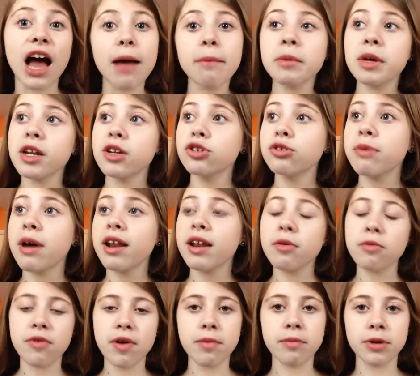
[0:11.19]
I'm gonna do my
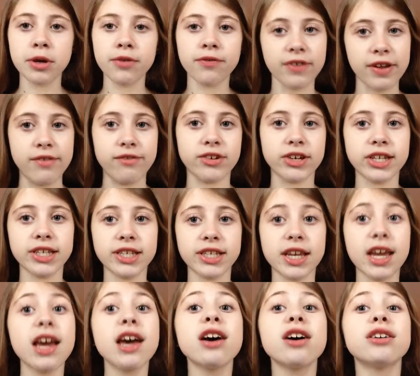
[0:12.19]
November favorites.
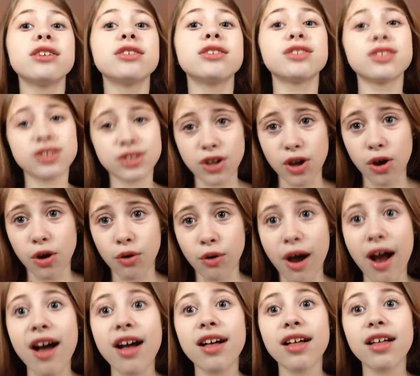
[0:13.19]
So